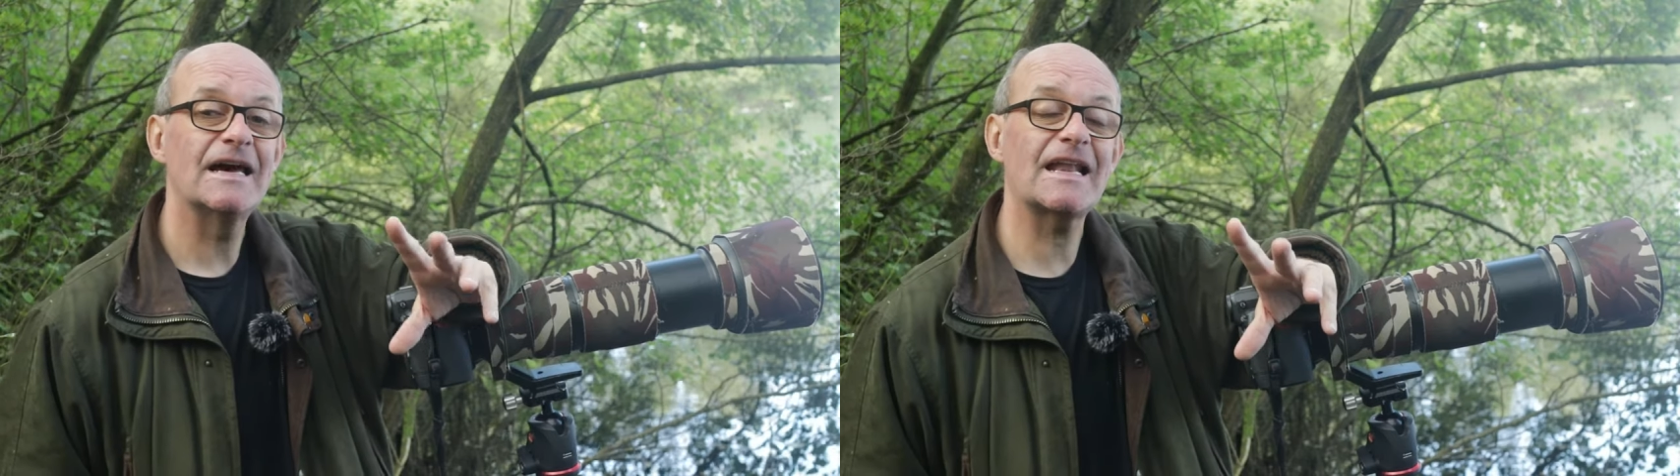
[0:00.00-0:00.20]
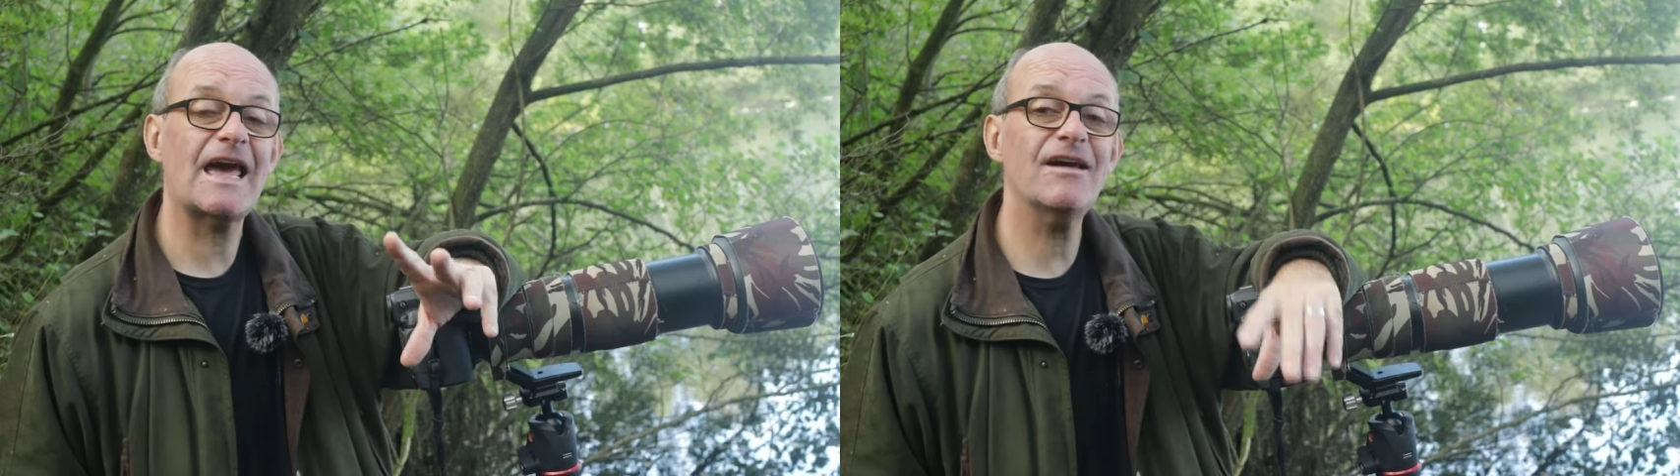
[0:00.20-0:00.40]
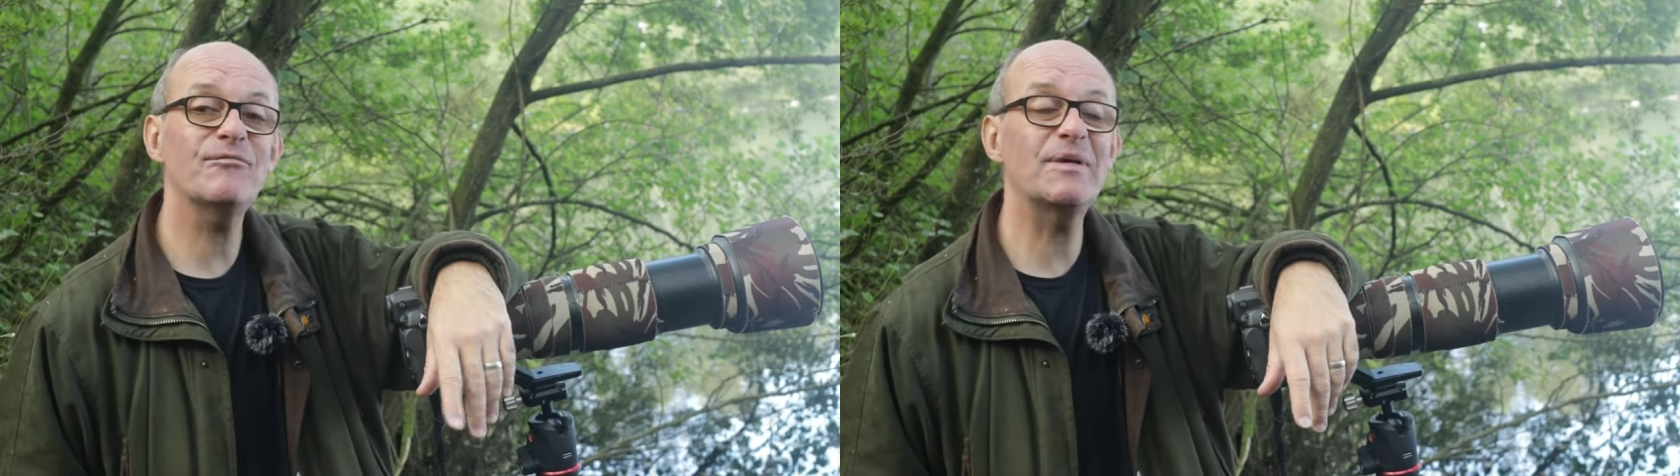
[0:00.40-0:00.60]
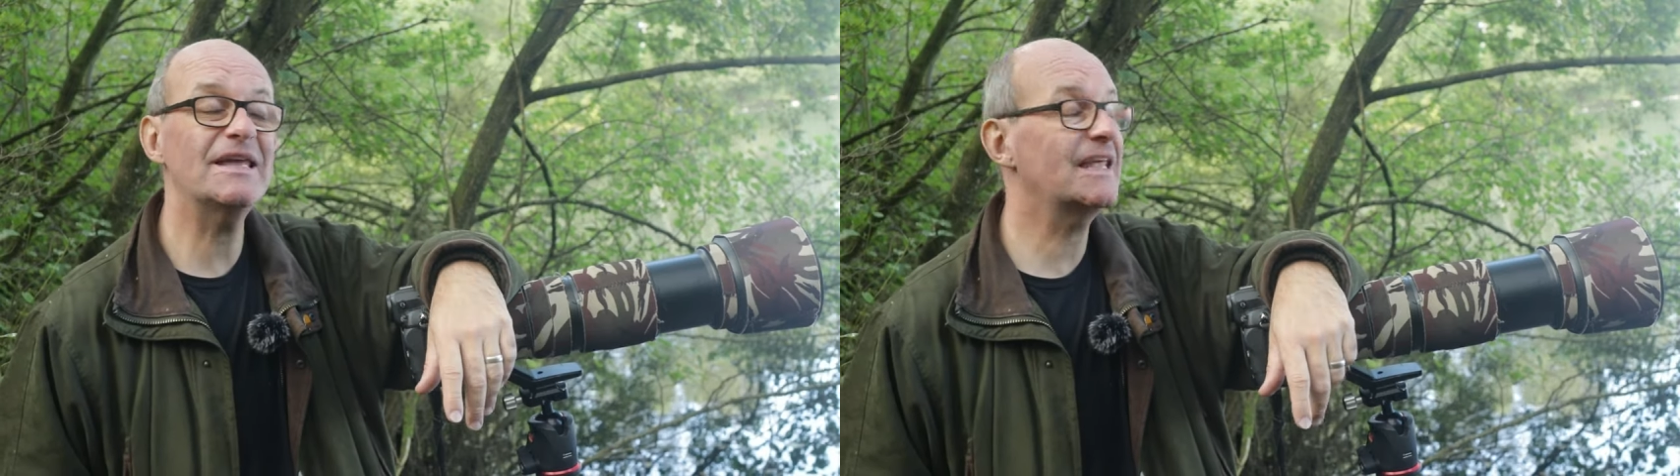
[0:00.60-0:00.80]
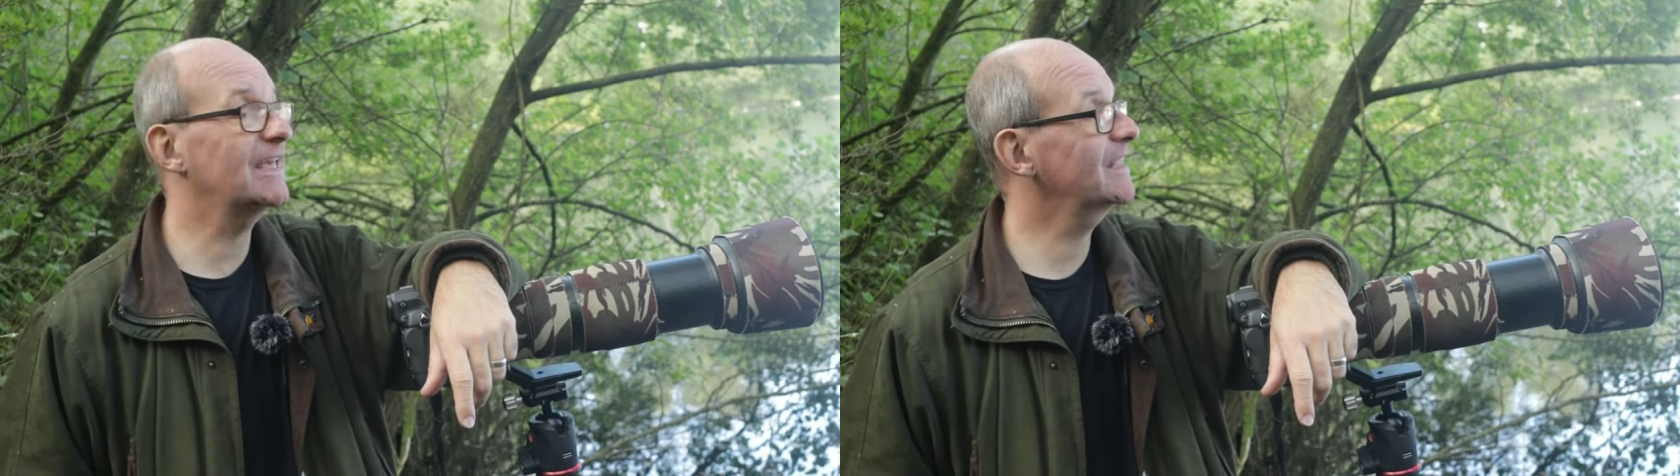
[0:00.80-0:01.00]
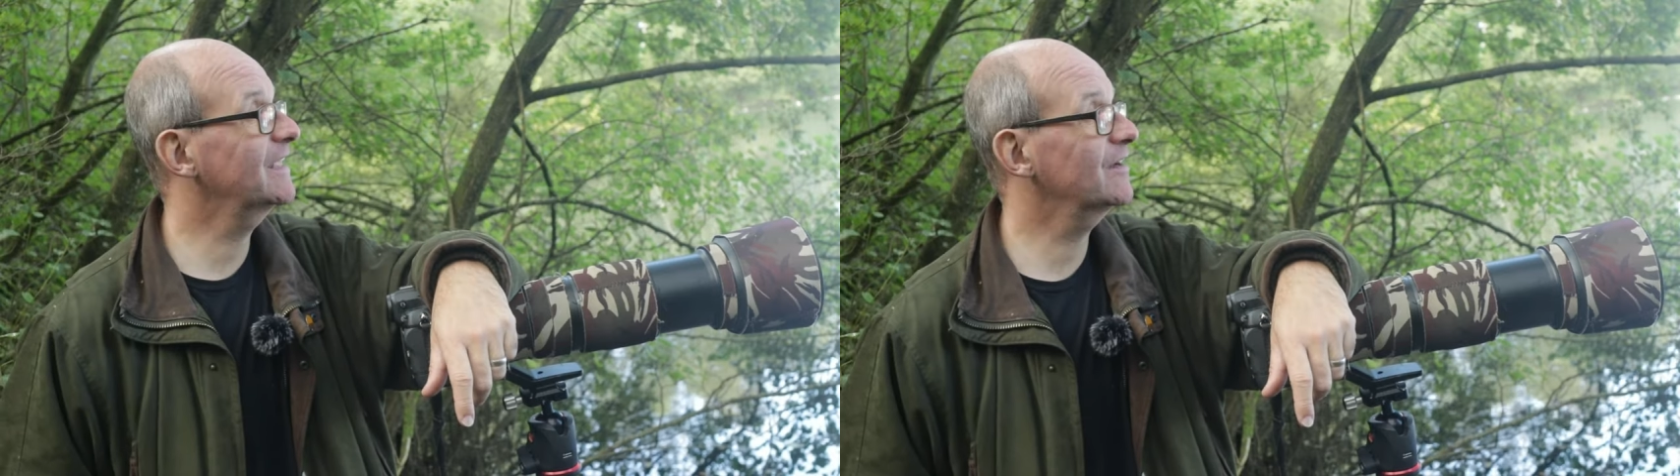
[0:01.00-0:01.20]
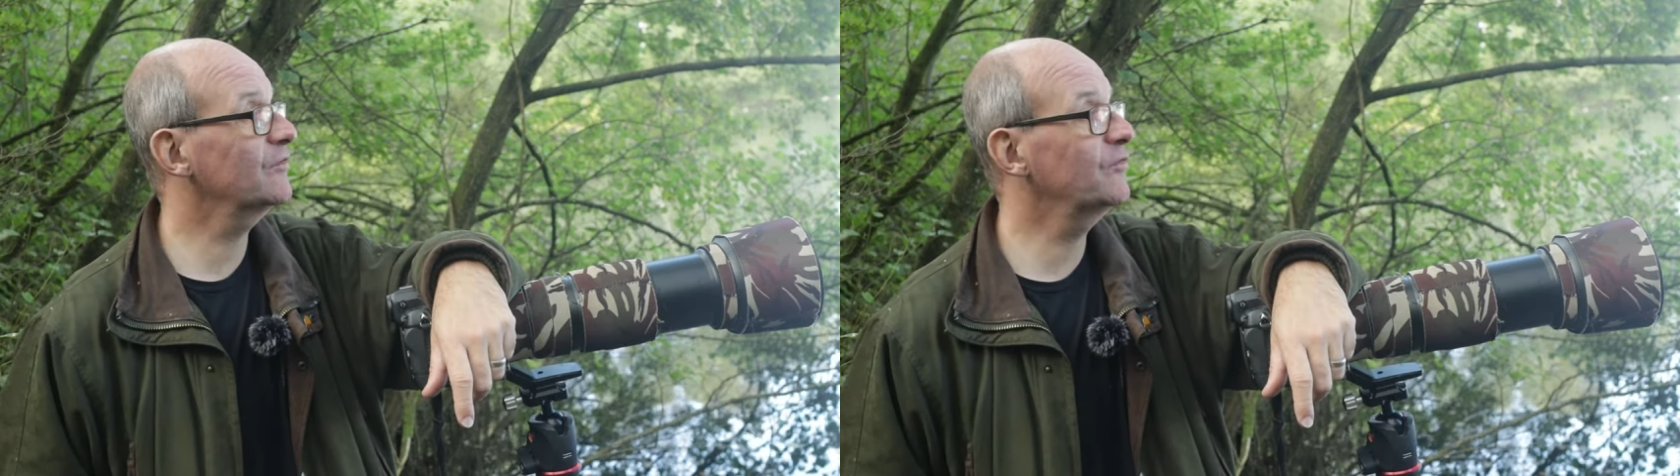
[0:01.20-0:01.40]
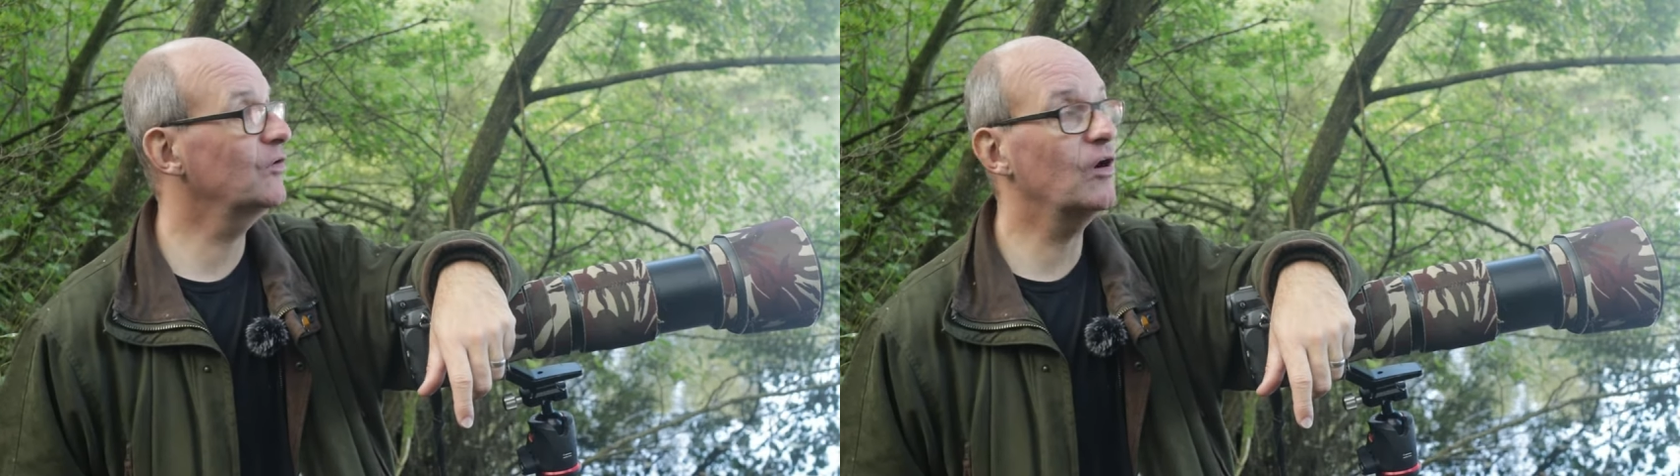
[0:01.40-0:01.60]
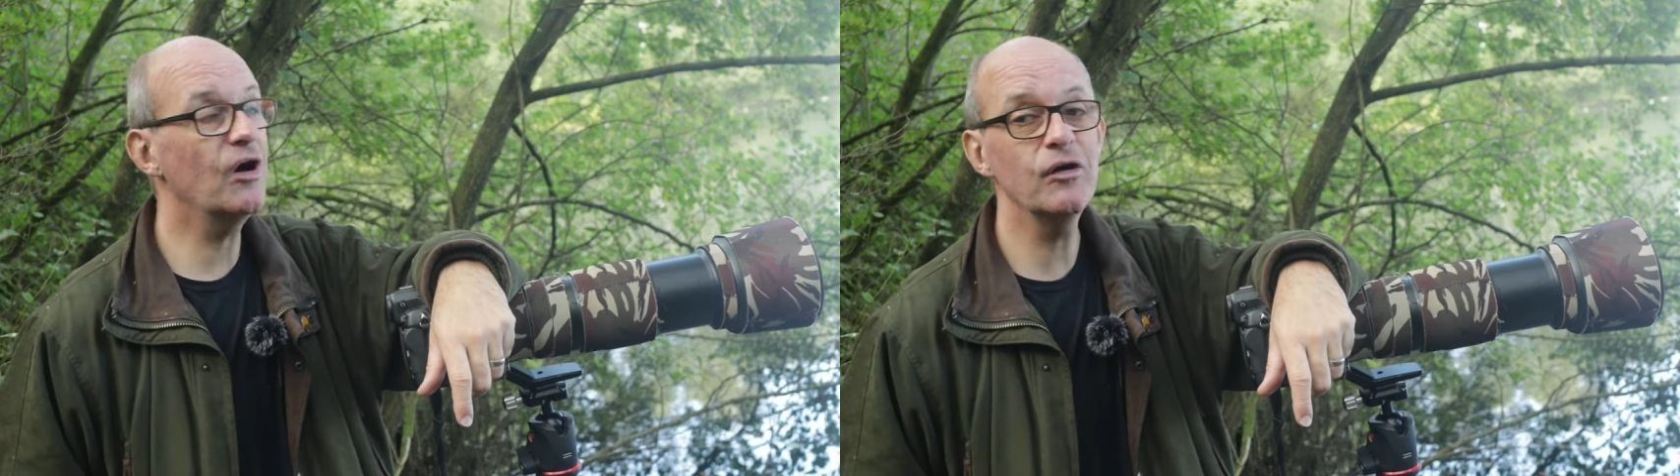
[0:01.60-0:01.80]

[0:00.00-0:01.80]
and I have been here now for